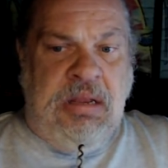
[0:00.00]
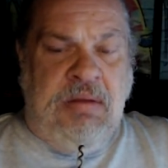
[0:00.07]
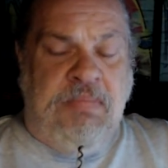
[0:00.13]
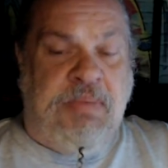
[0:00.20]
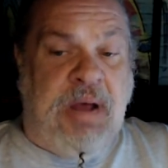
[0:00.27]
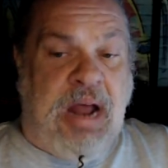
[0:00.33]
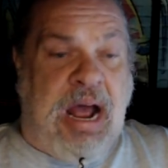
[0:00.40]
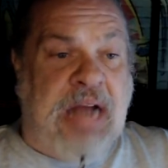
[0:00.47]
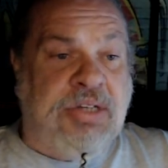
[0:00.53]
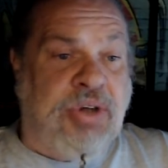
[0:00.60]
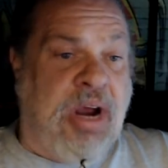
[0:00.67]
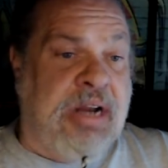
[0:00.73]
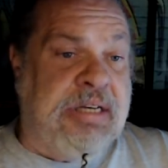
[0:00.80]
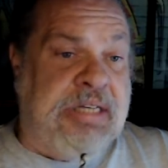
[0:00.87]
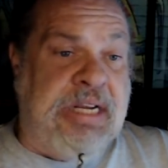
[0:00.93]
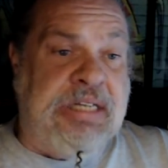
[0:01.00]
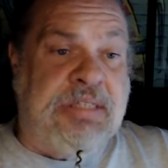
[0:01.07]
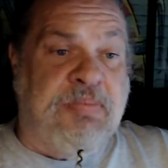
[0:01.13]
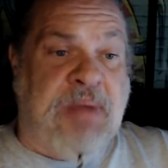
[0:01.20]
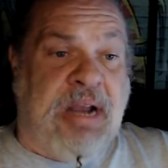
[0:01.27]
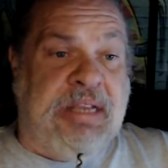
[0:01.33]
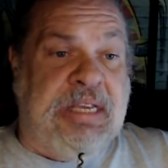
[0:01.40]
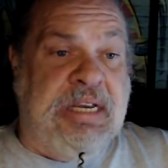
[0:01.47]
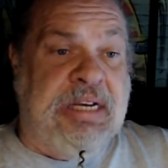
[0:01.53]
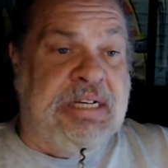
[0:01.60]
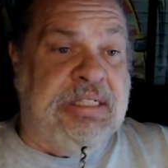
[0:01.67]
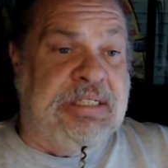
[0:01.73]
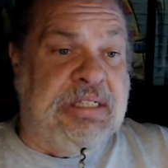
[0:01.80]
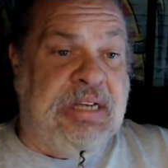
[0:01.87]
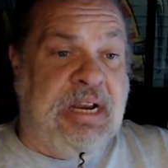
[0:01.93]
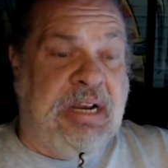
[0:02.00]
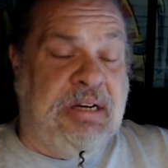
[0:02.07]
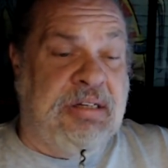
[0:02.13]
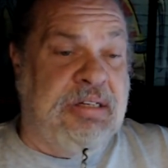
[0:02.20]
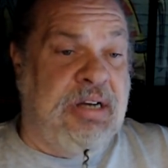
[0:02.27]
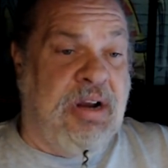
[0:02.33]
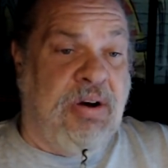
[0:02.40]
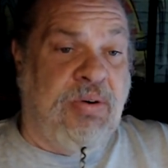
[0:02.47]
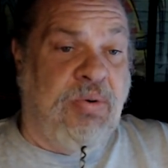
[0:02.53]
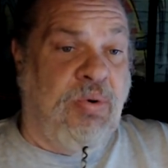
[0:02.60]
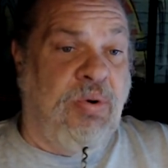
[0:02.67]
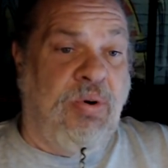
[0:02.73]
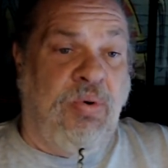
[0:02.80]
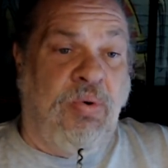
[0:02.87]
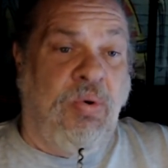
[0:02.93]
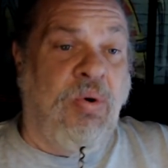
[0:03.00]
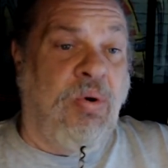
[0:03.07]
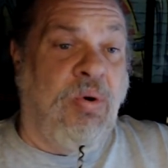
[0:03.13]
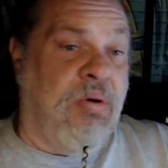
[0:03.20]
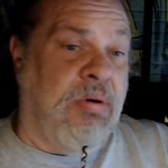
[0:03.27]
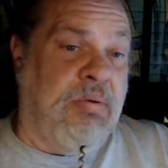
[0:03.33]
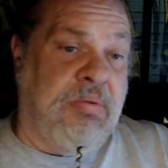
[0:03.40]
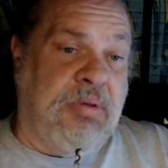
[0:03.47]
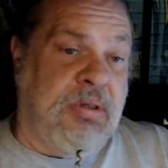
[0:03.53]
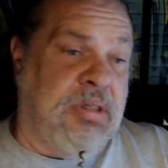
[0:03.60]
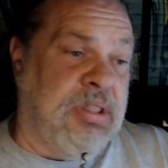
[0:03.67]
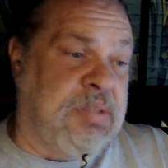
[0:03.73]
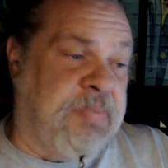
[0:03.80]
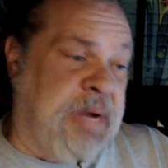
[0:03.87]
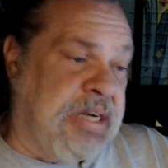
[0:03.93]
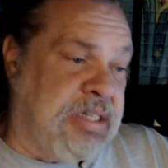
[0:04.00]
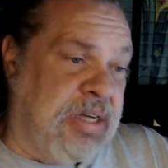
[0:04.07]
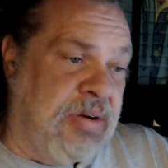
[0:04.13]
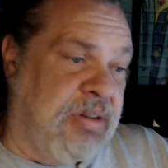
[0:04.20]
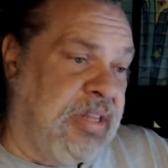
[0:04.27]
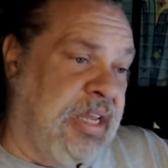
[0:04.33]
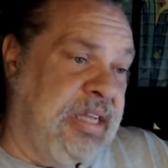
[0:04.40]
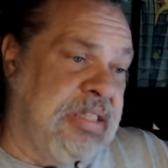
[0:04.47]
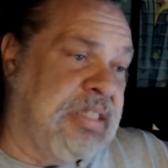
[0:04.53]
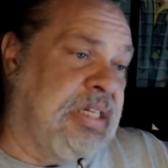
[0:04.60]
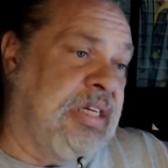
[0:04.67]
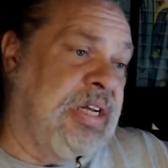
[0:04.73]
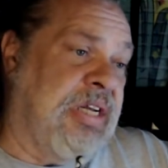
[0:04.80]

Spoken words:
but I try to teach my kids, you know, especially things to